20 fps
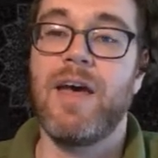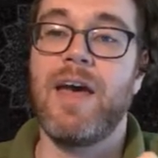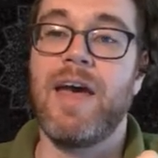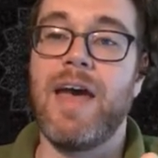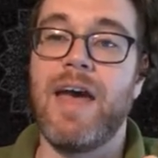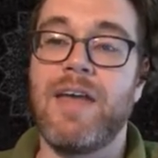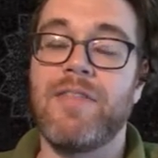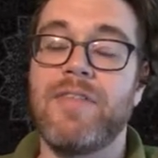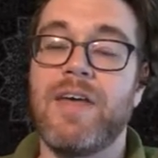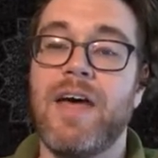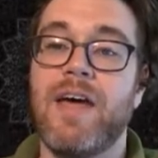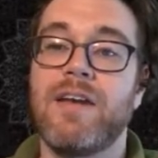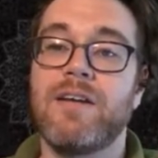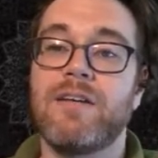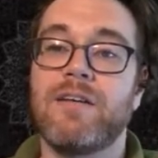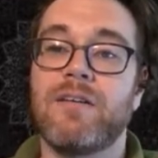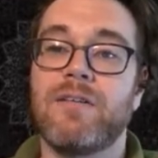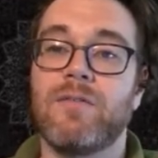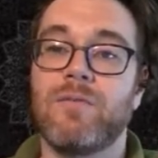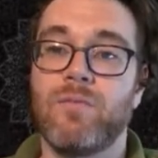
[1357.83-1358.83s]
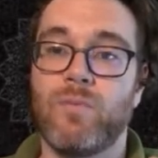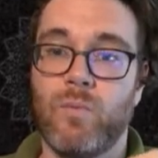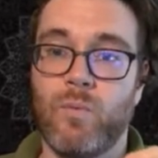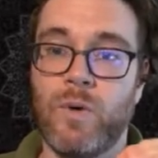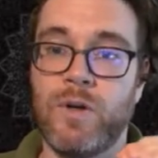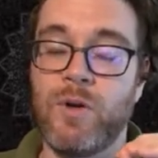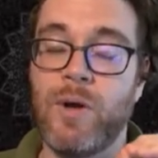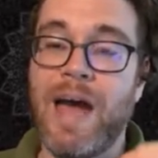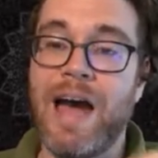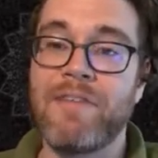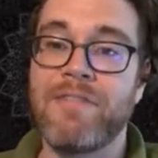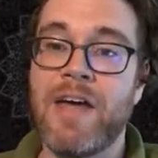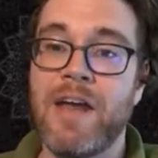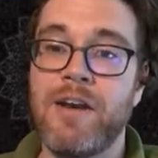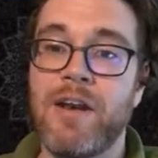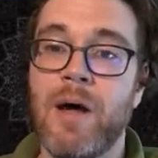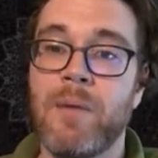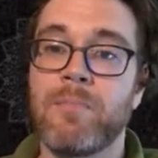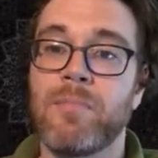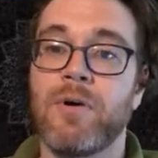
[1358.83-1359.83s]
And then when you have that
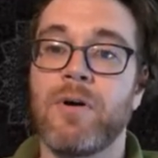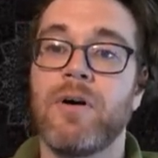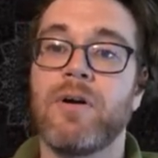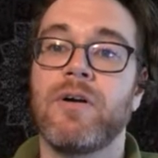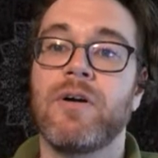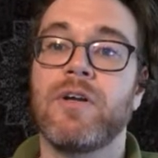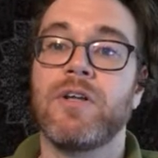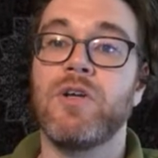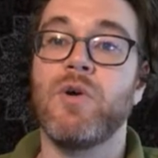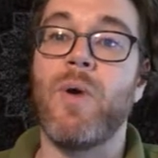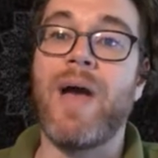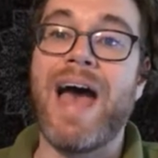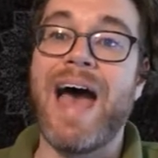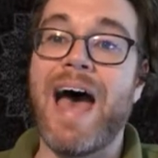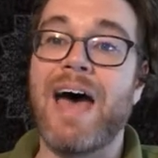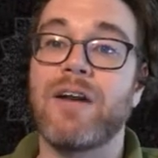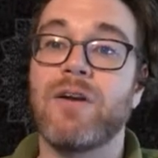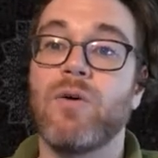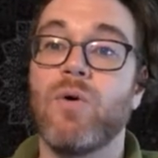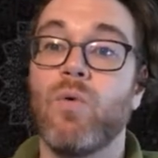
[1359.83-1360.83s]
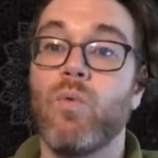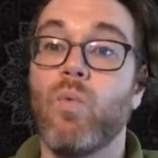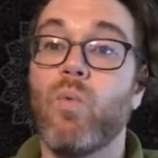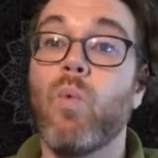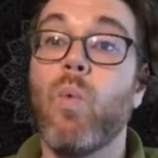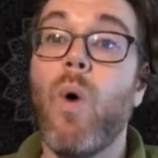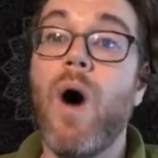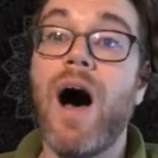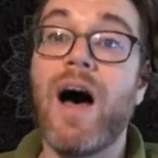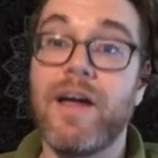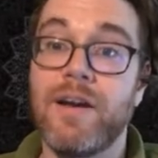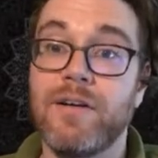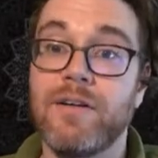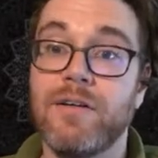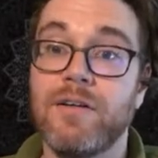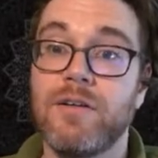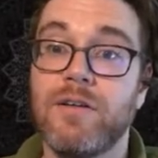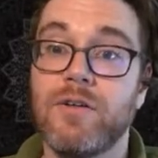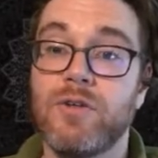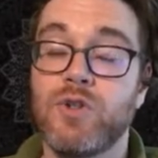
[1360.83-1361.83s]
number, you add
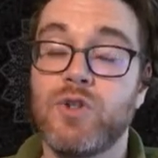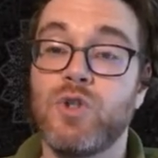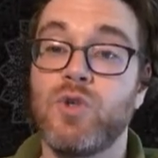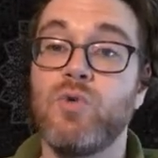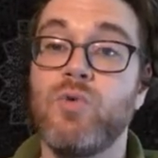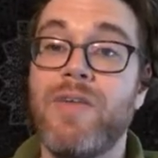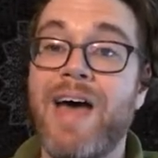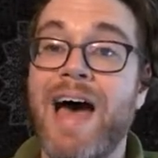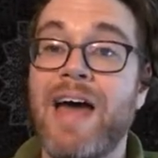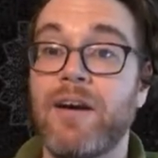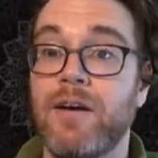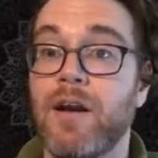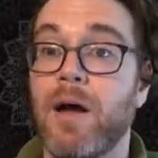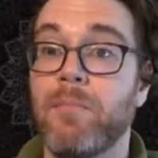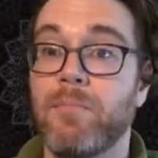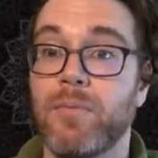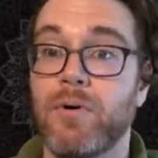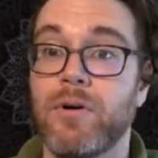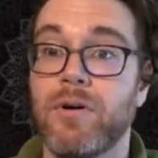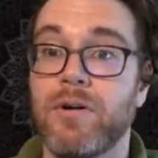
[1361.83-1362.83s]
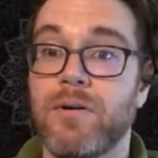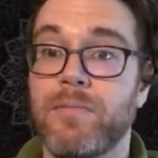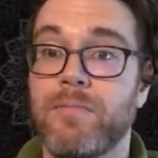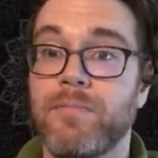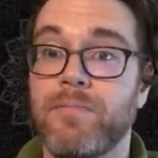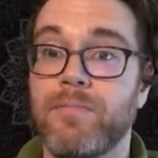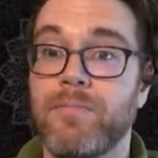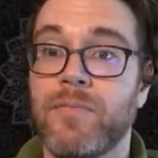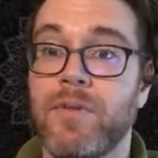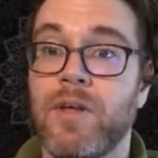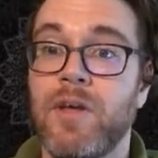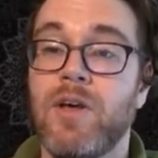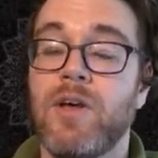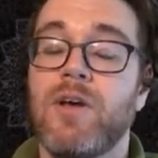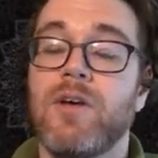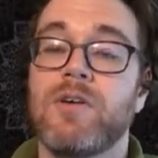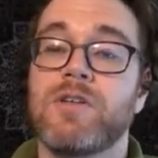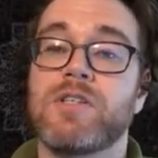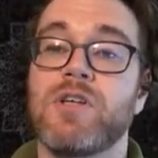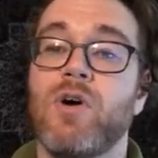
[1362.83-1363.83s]
1 to that number.
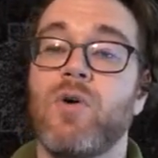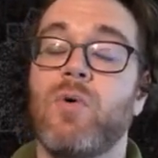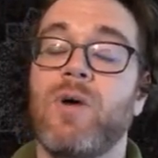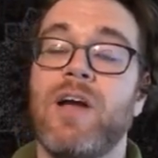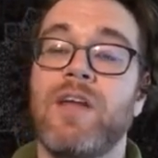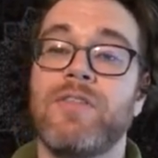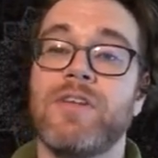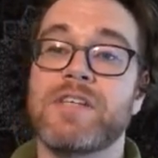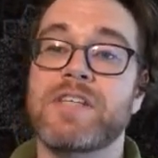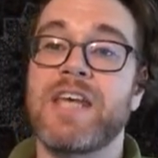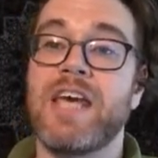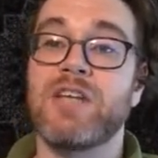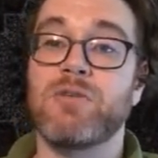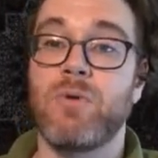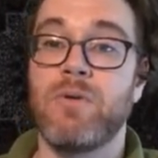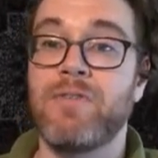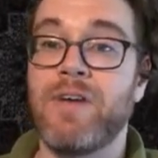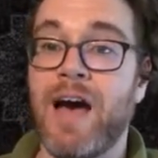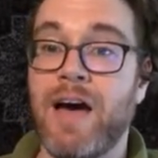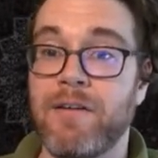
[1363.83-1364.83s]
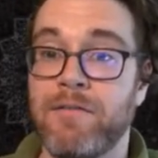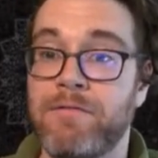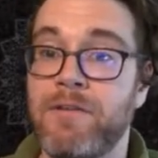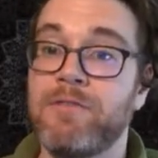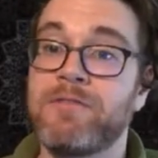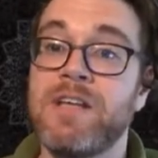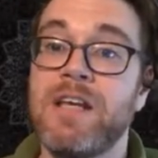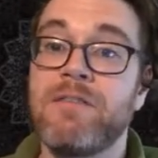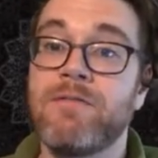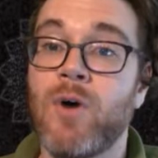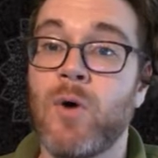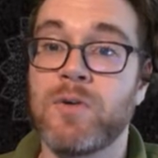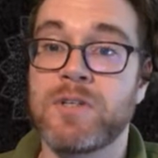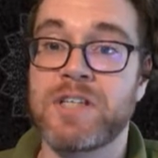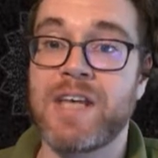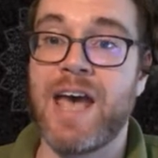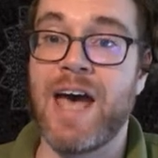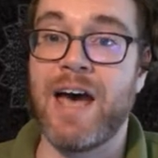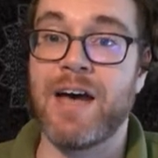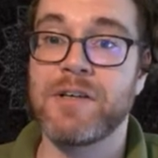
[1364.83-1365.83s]
So in this case, we've got 15 votes
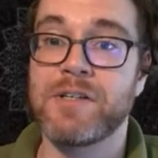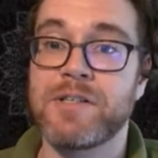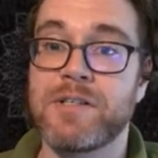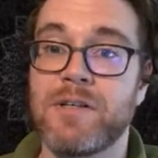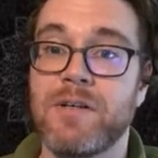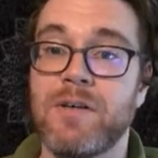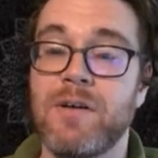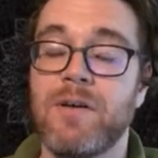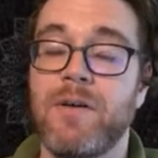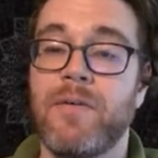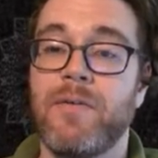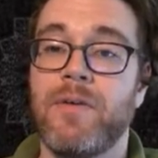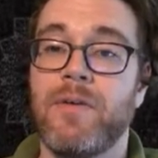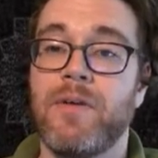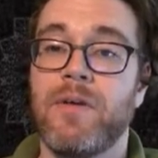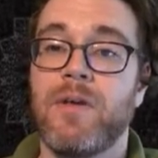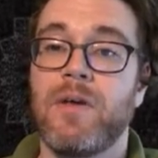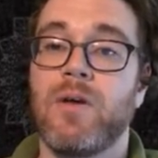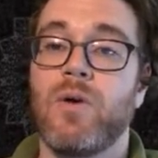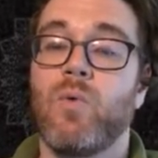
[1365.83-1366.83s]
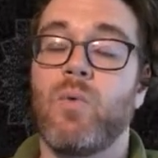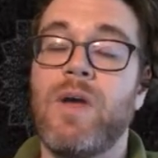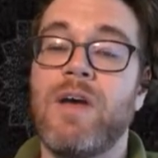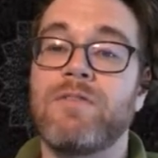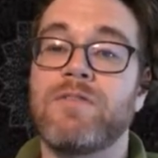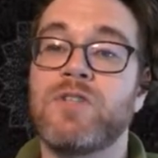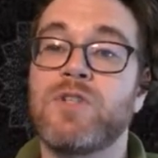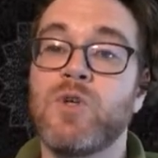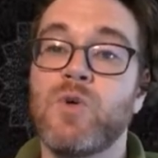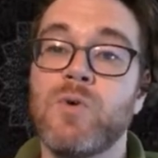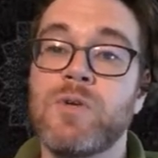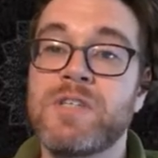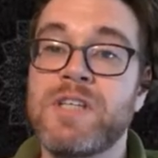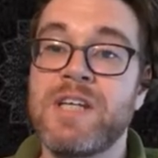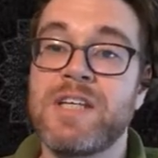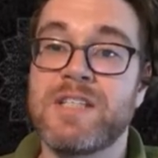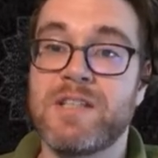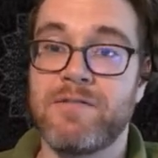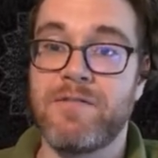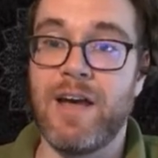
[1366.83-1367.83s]
cast. We have 2
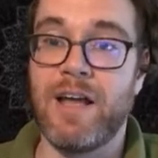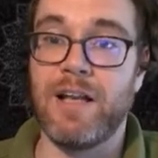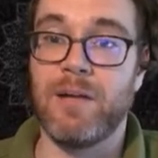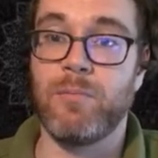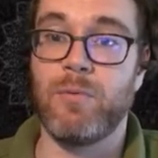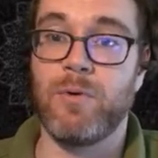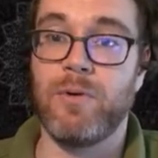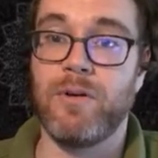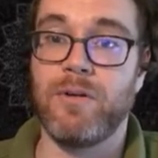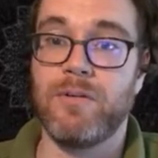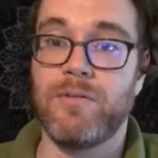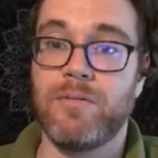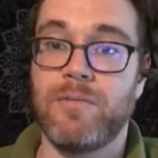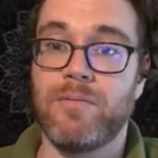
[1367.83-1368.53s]
seats available.